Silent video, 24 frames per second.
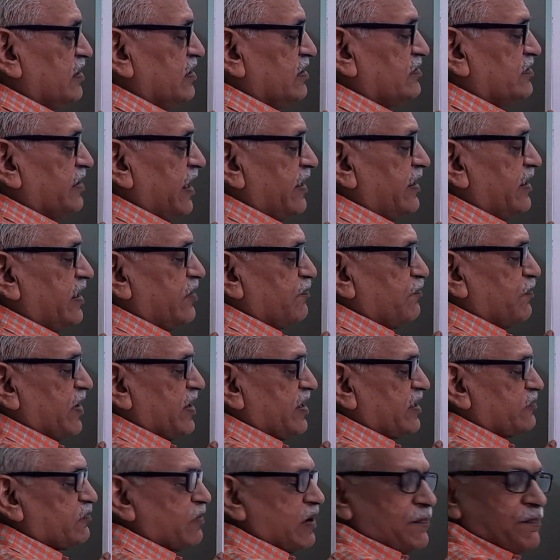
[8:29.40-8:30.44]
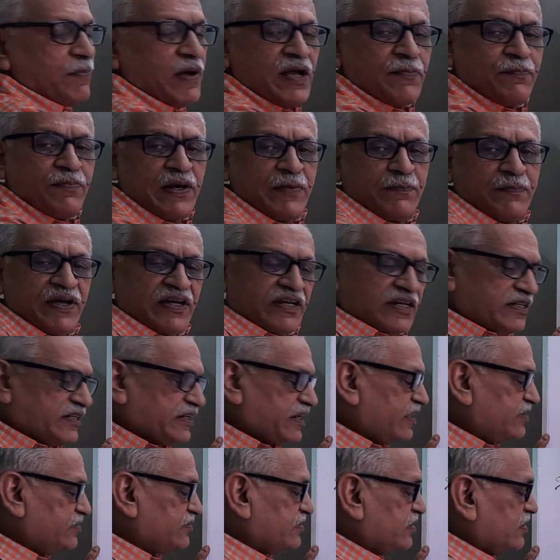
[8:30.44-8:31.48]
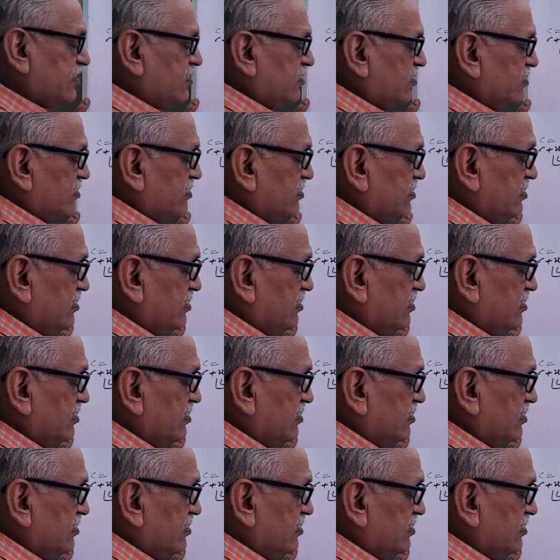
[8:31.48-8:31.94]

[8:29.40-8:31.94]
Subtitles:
sin n pi x by pi get cancelled,